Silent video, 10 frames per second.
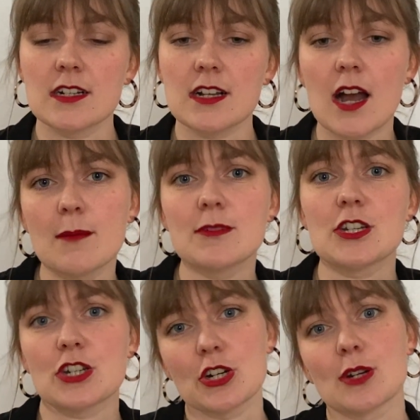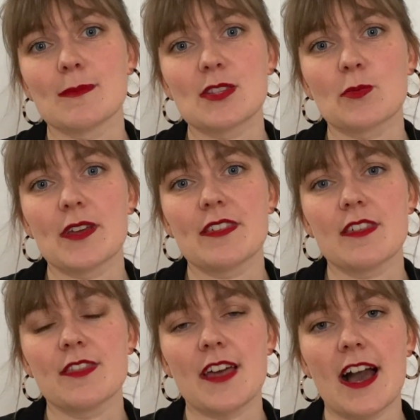come to terms with
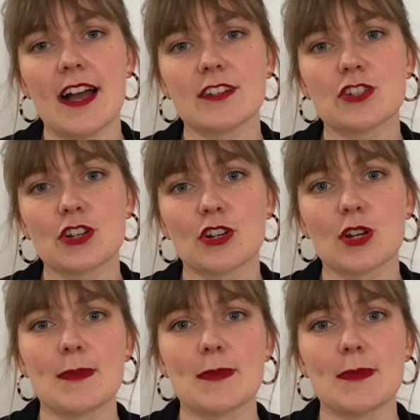that term